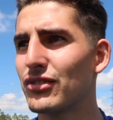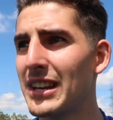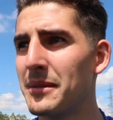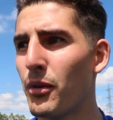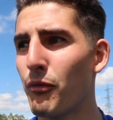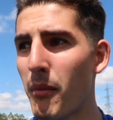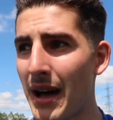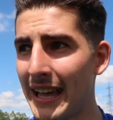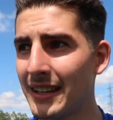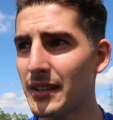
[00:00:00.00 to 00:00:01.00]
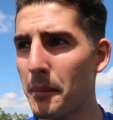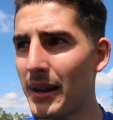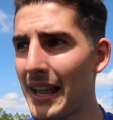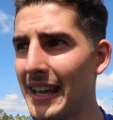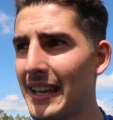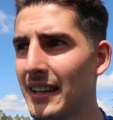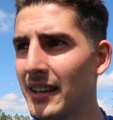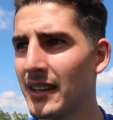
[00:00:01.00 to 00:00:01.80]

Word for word: a dream of mine to play